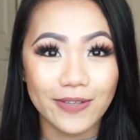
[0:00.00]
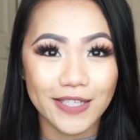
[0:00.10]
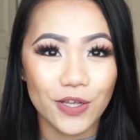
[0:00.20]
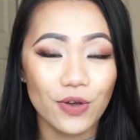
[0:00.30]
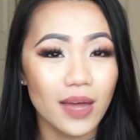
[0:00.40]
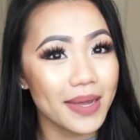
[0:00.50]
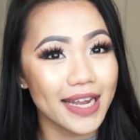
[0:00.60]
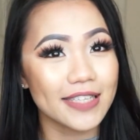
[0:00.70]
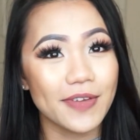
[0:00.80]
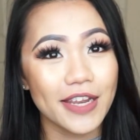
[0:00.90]
I'll see you in my
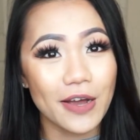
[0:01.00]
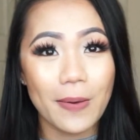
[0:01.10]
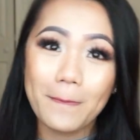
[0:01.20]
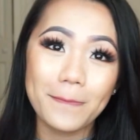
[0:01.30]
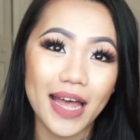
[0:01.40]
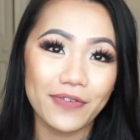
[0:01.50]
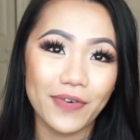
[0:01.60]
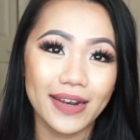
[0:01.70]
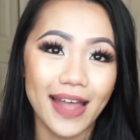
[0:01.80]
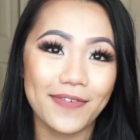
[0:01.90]
next video. Bye
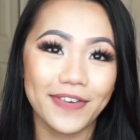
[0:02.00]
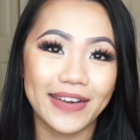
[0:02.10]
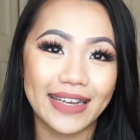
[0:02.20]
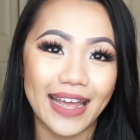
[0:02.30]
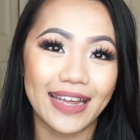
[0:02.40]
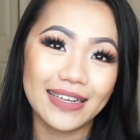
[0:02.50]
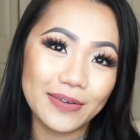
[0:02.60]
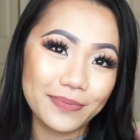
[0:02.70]
everyone, have a great day.